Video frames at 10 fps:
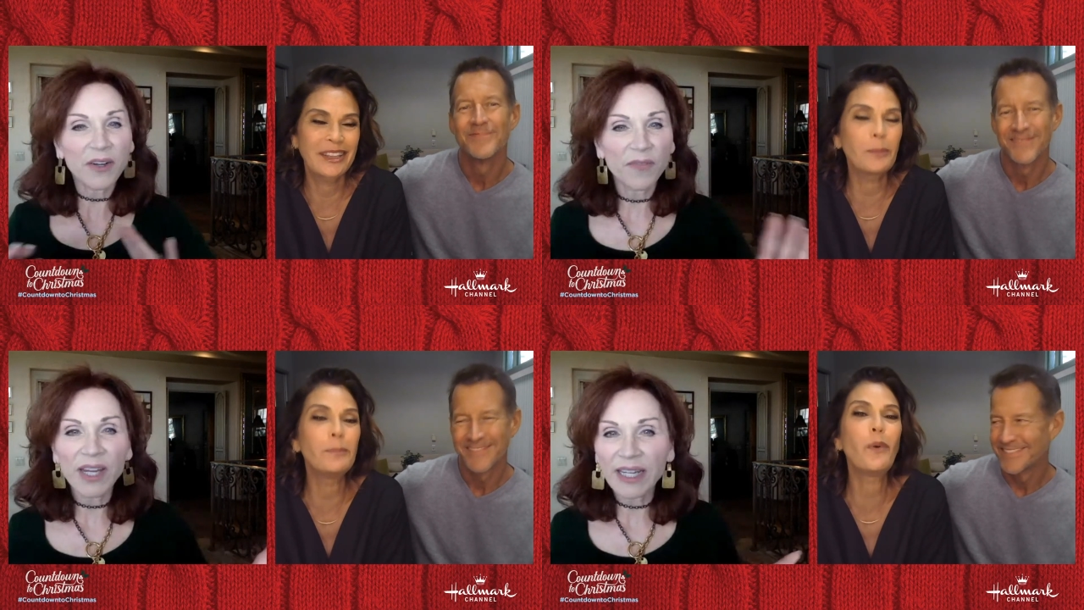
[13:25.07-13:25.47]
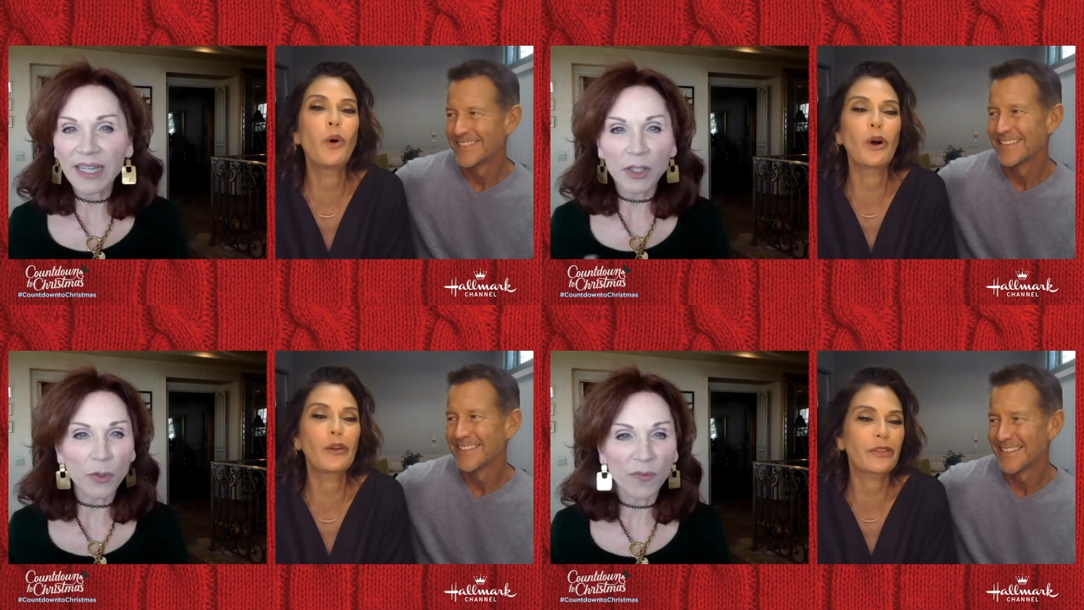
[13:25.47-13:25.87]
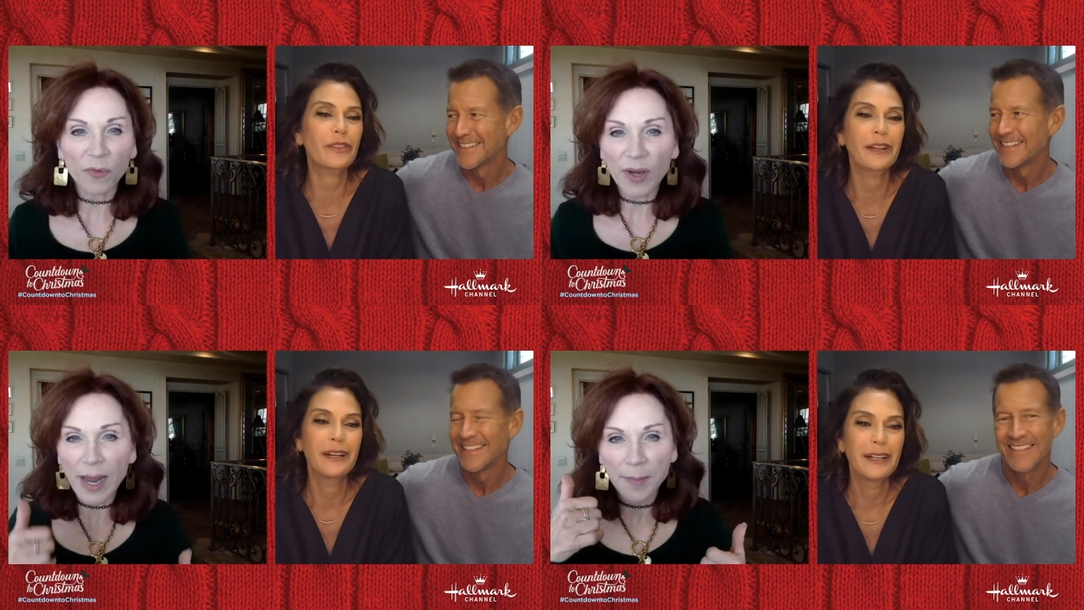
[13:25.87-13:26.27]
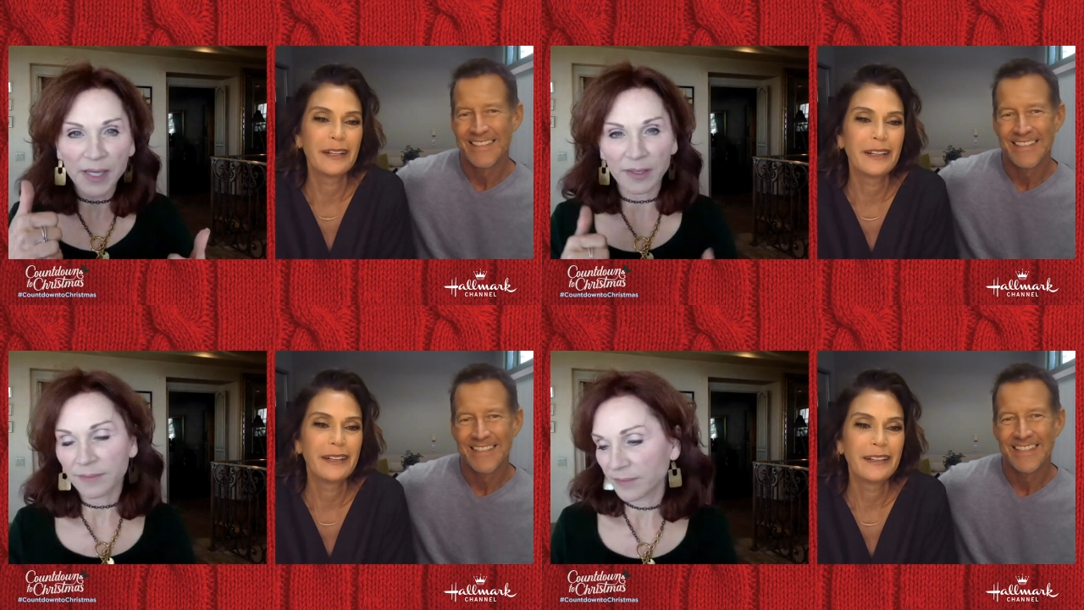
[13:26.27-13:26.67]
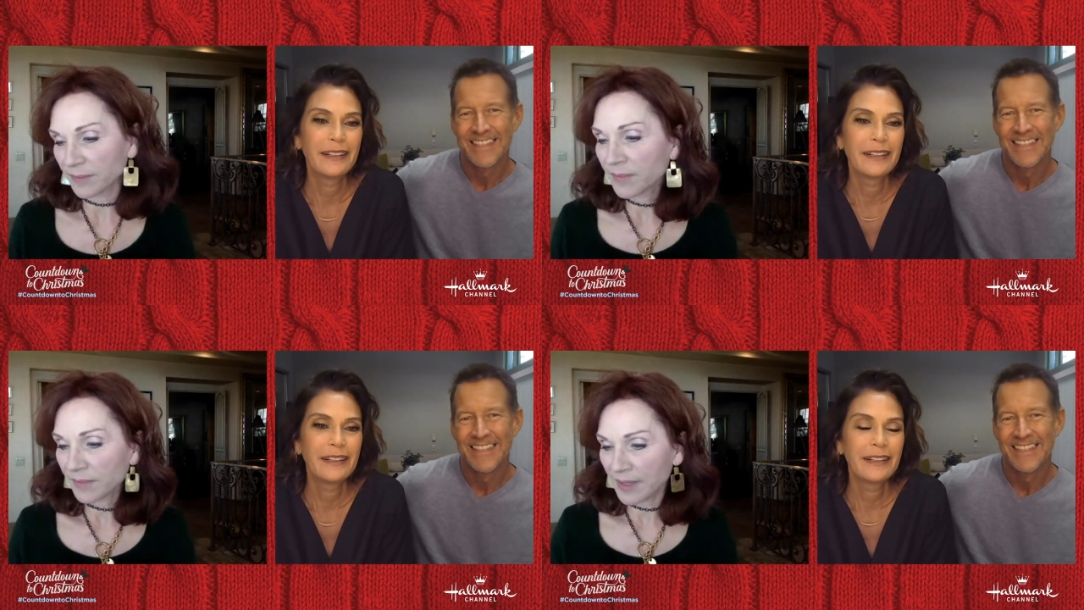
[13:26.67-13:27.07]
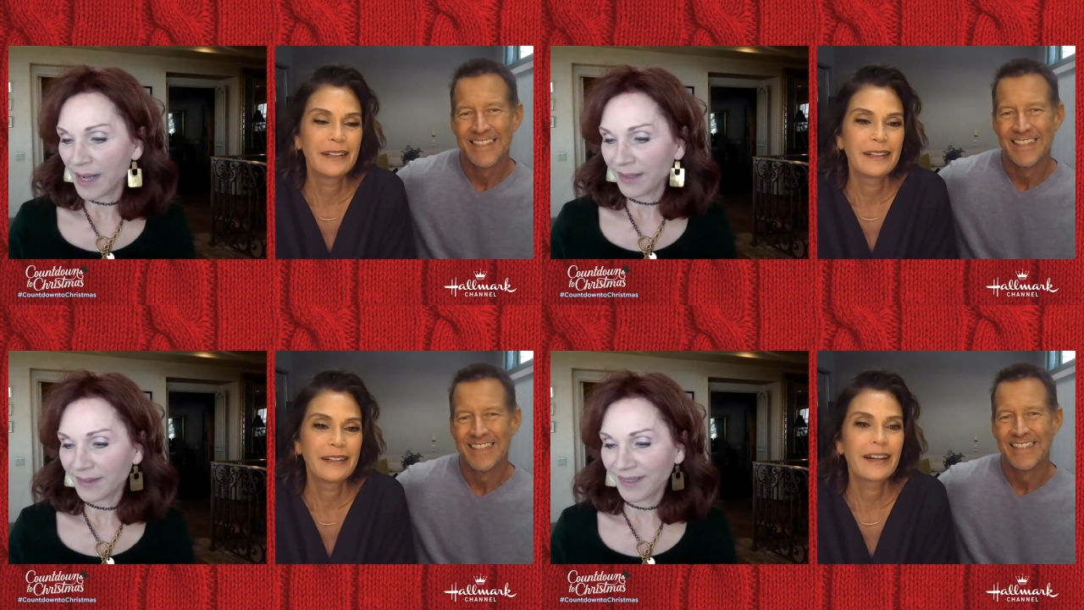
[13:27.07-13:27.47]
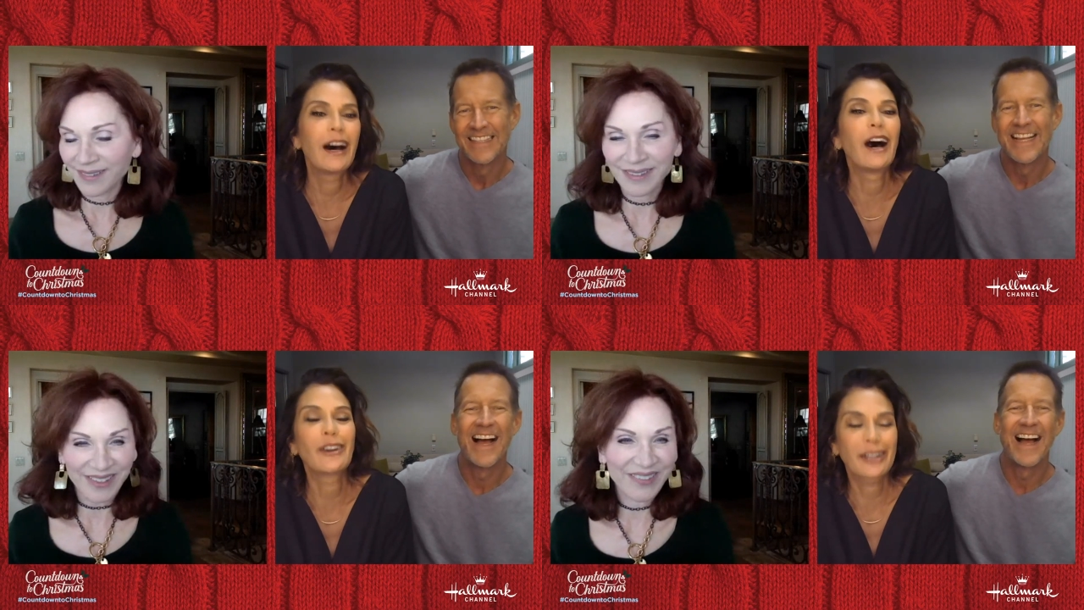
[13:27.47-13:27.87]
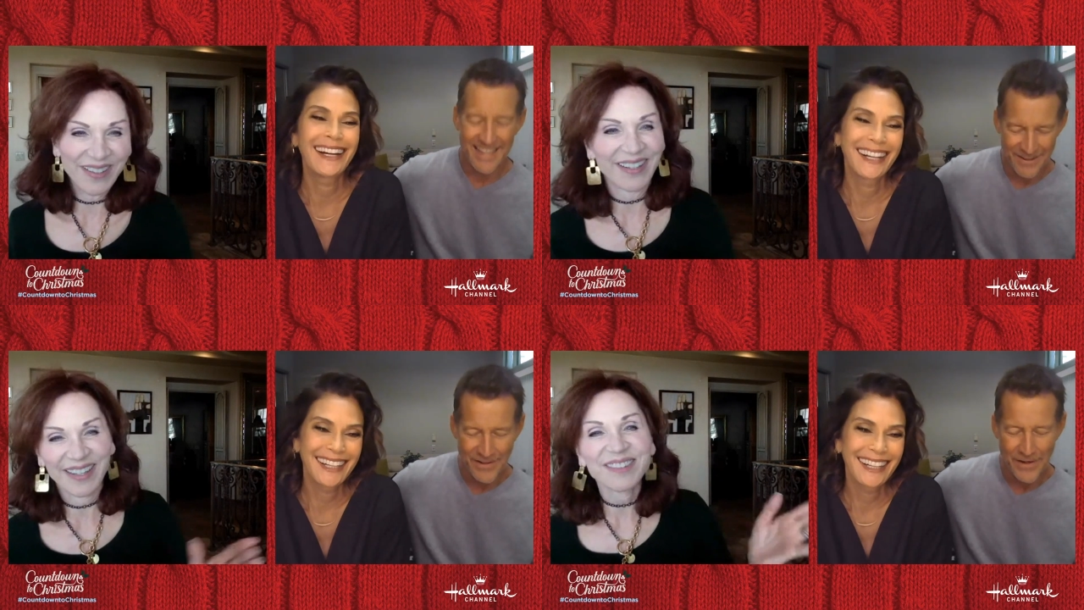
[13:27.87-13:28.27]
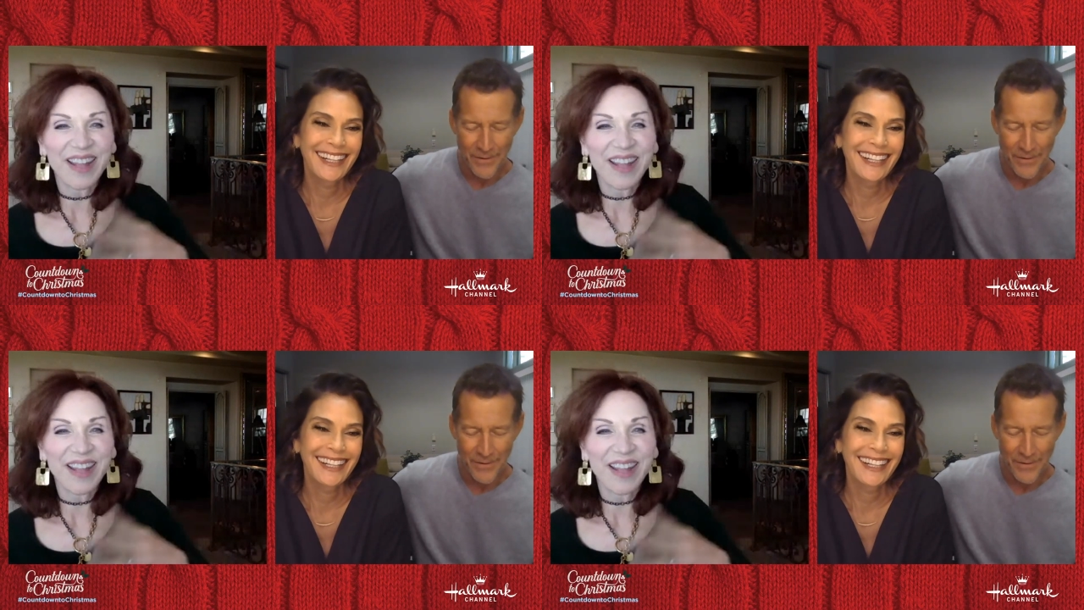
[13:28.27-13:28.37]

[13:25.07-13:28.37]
Speaker 1: As long as they're vegan and gluten free, I'm in. Yeah. Oh, okay.